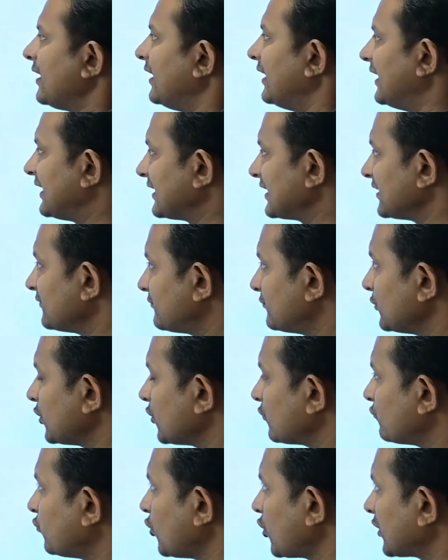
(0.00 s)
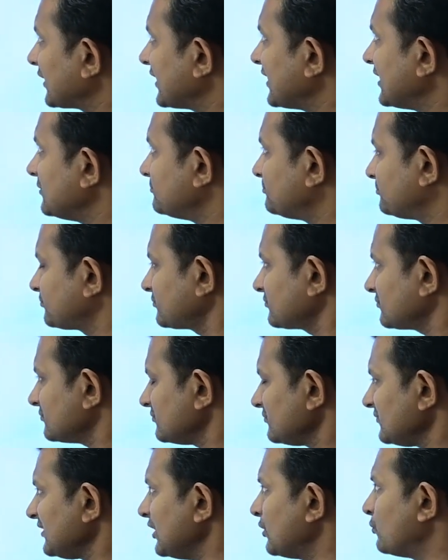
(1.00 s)
And if you look for the
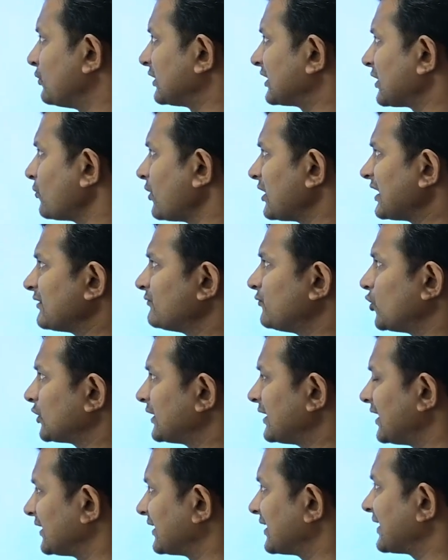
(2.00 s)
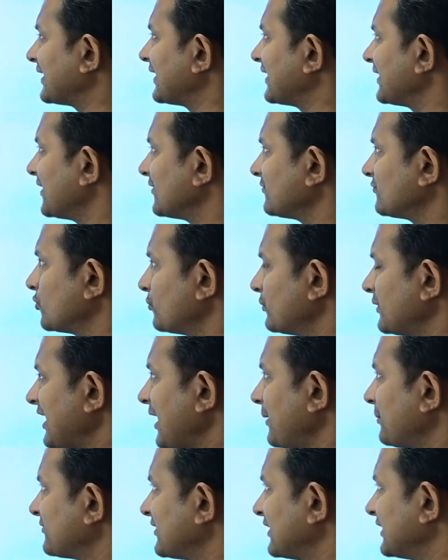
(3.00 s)
weather warning for the other areas, so we
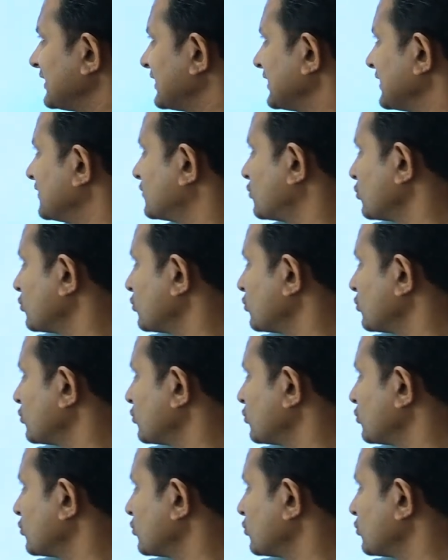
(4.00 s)
have seen the